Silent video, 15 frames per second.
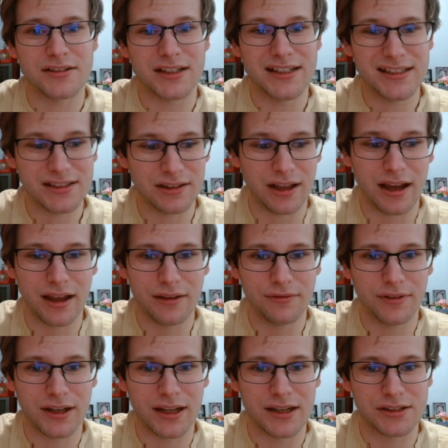is live
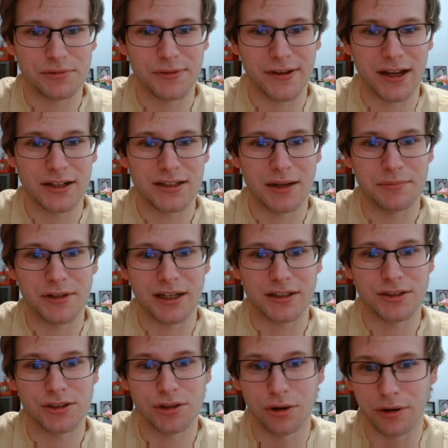in case we got top deck
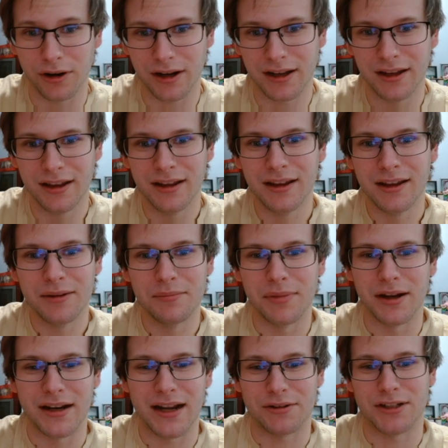Sork,
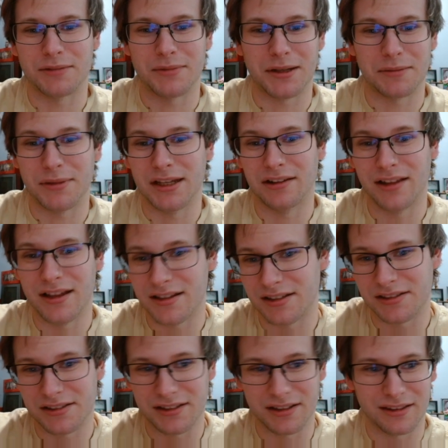but now top deck BLS
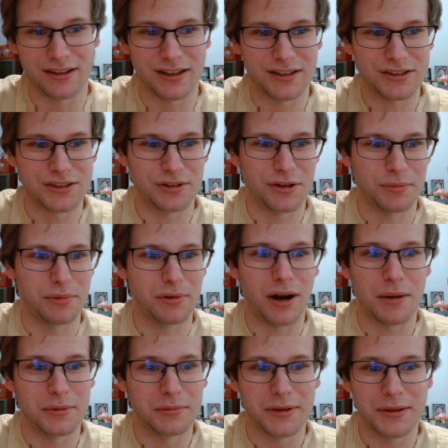isn't a thing, so you're probably